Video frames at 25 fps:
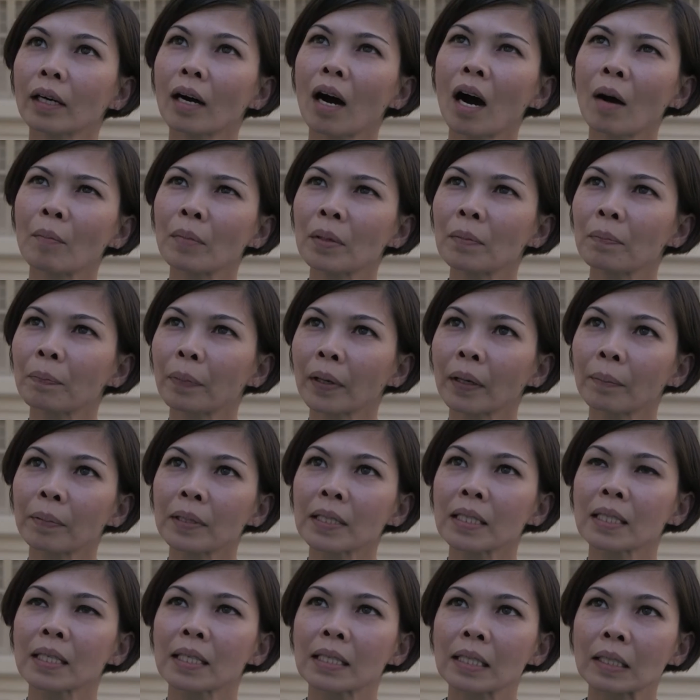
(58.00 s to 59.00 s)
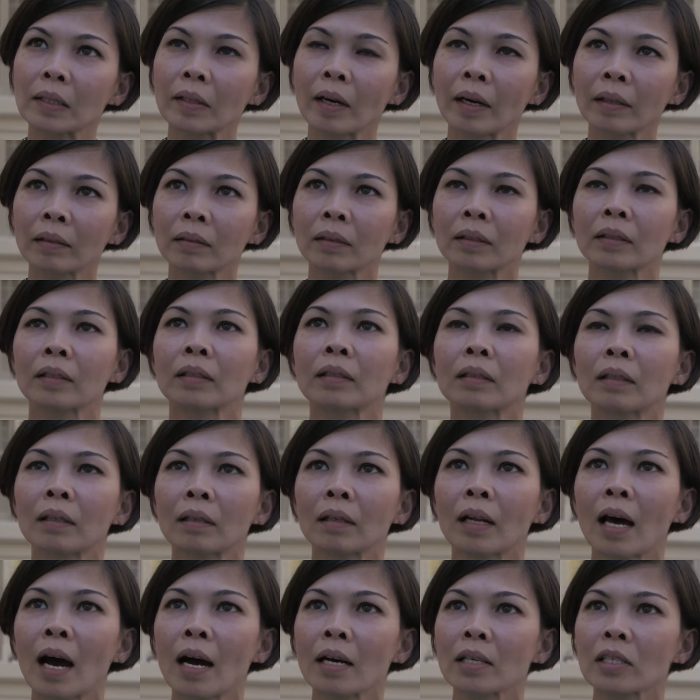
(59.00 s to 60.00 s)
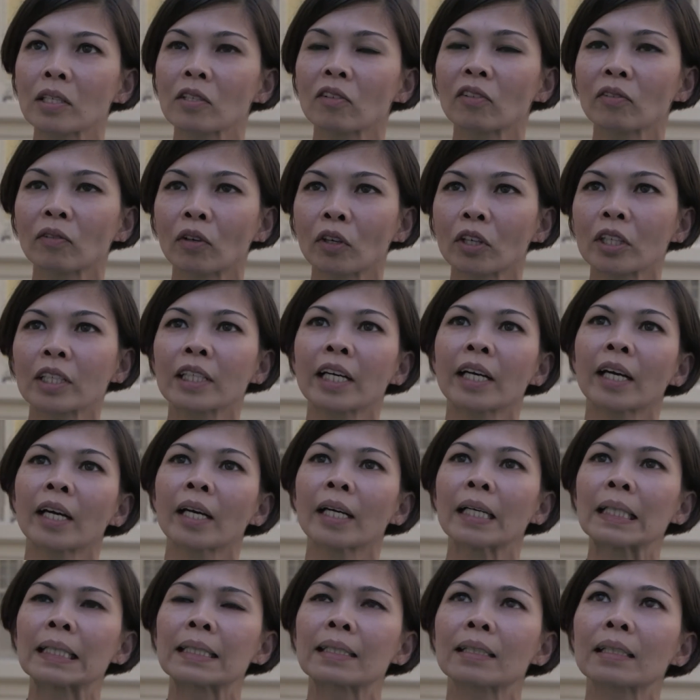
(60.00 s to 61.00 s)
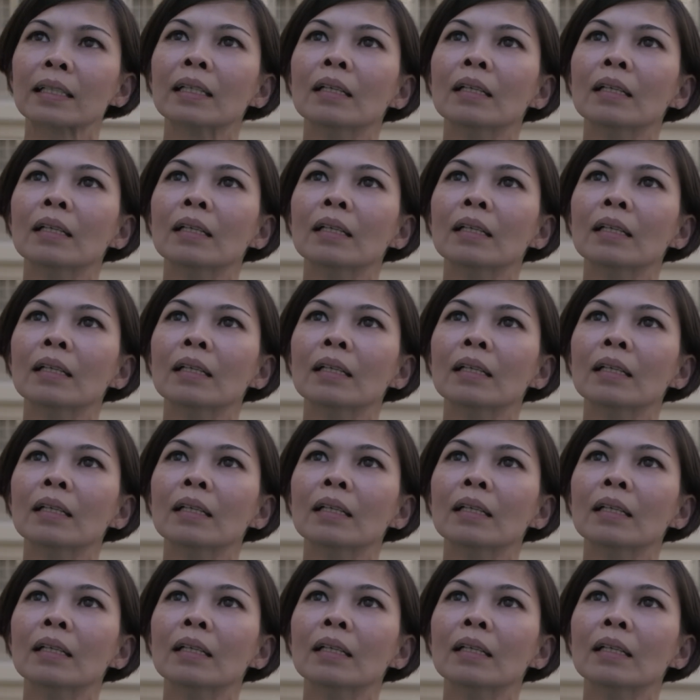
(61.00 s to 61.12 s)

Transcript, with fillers: Common Purpose has done in the last four days